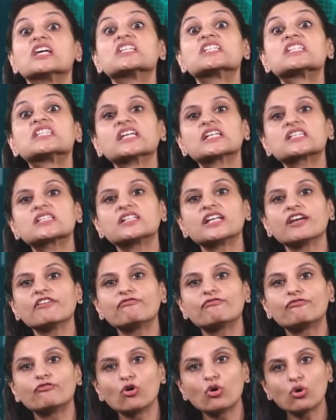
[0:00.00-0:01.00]

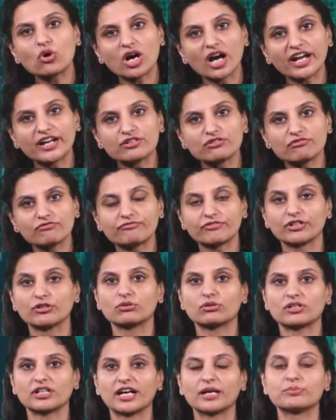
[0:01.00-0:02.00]
64 kinds of
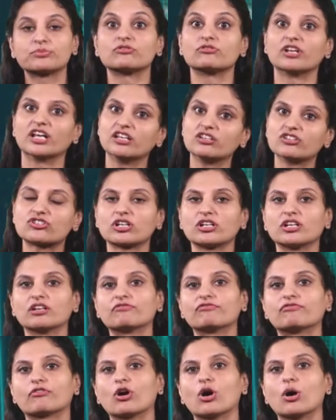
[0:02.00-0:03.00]
phenotypes,
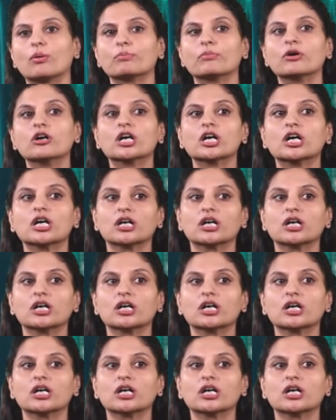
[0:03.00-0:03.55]
ranging from